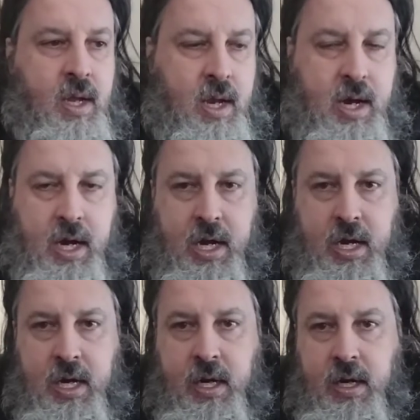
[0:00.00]

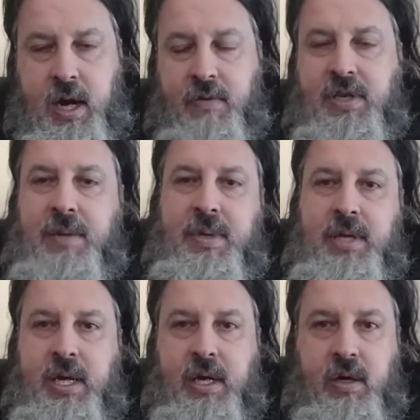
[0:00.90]
And every time you
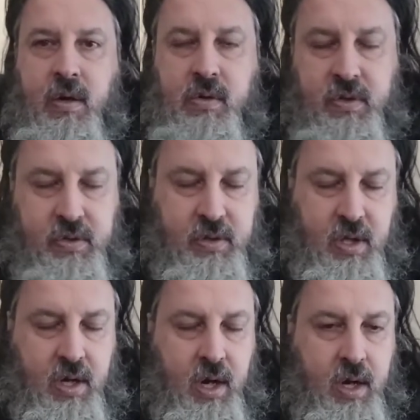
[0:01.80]
take your notes
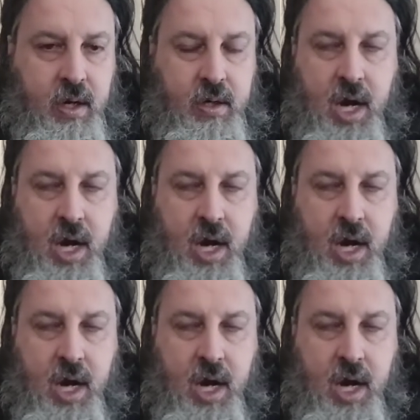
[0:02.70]
on